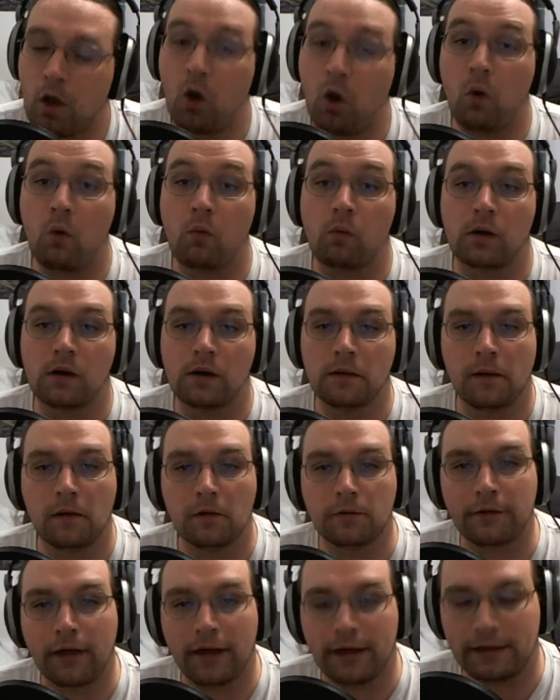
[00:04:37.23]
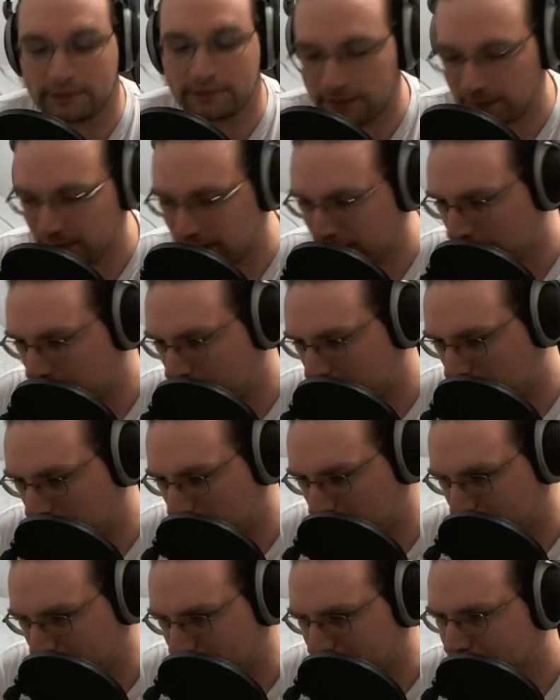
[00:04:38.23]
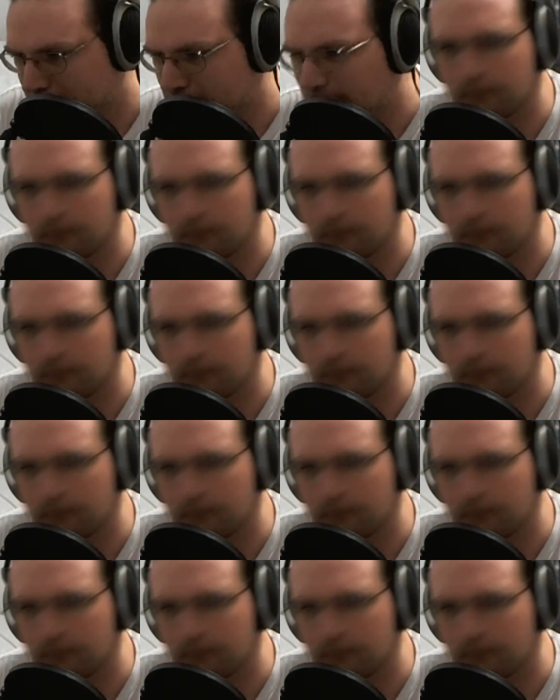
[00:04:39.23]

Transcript: Oh, right. Have